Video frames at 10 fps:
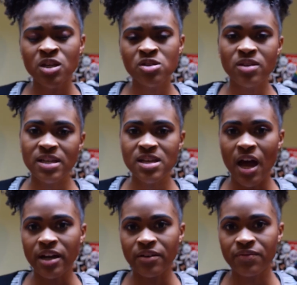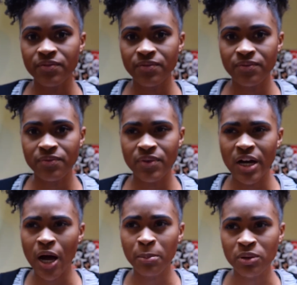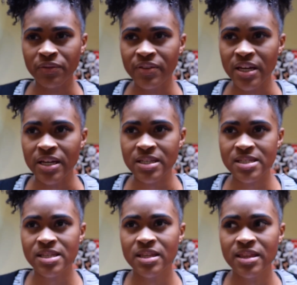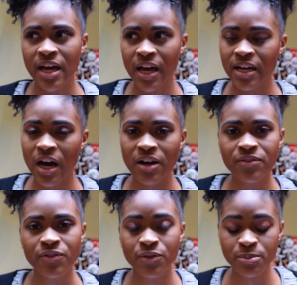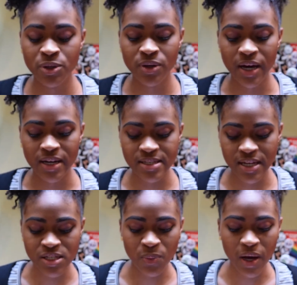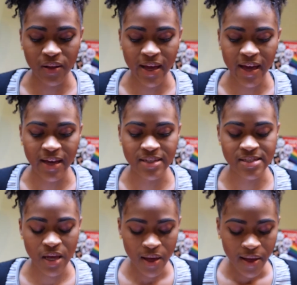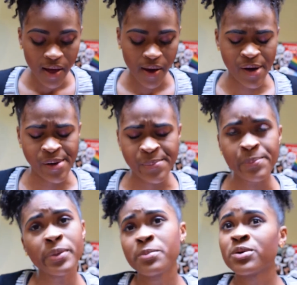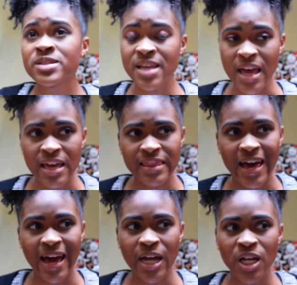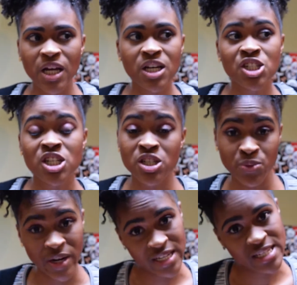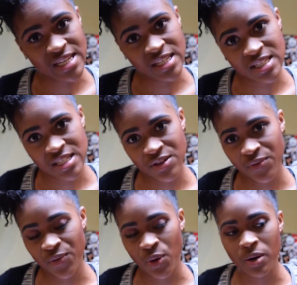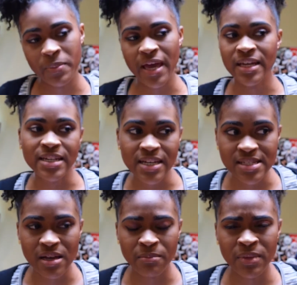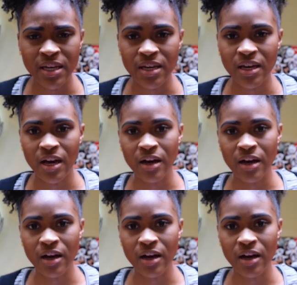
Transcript: So that's kind of a couple of things that I got from you guys, as well as people saying that she's racist for painting something